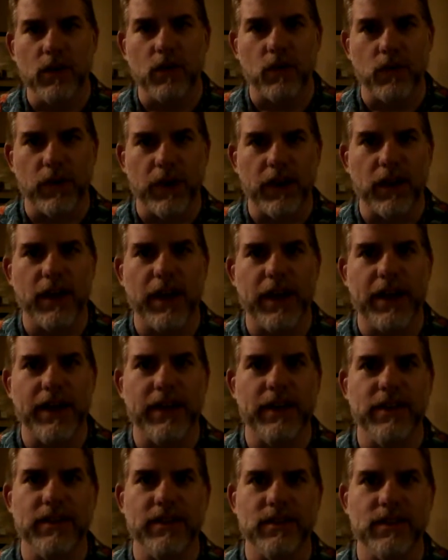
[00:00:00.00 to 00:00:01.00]

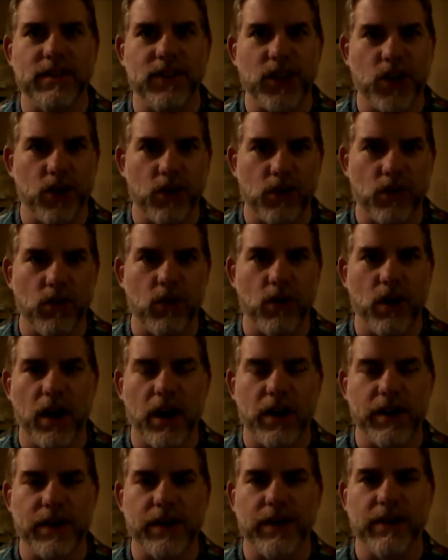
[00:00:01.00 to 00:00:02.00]
realize their core
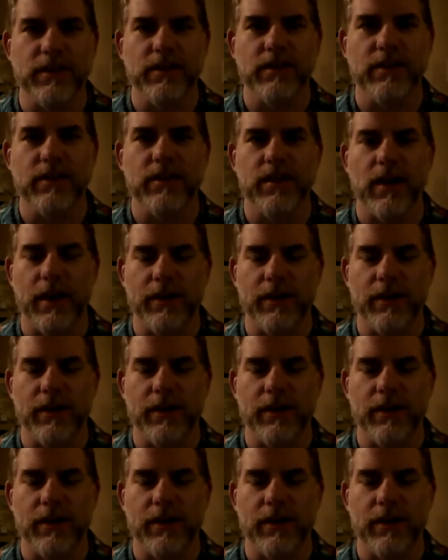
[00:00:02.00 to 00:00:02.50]
audience,